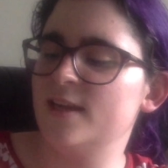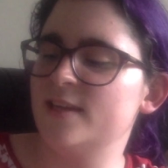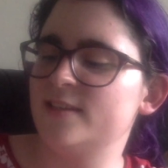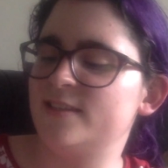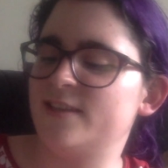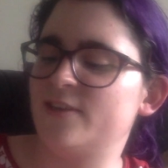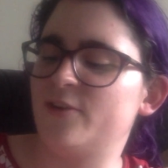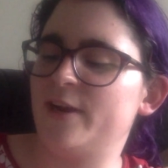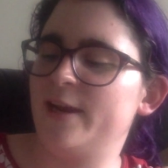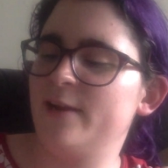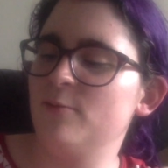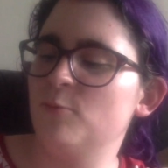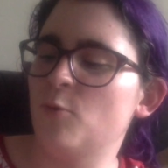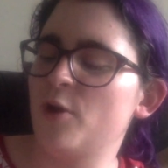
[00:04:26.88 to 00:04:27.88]

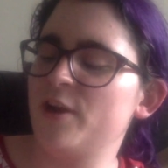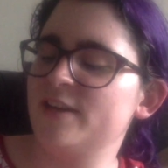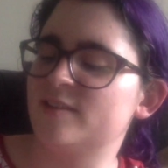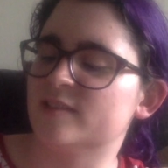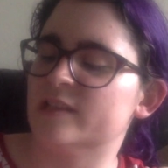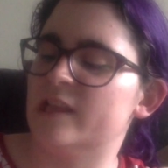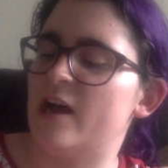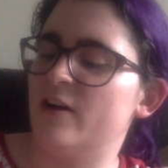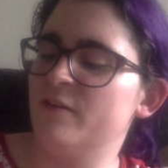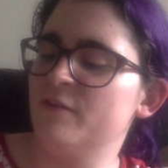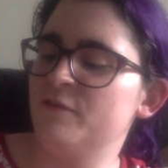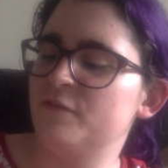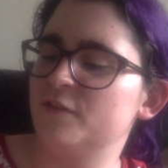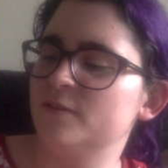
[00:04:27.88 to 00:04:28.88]
Siri, what is love?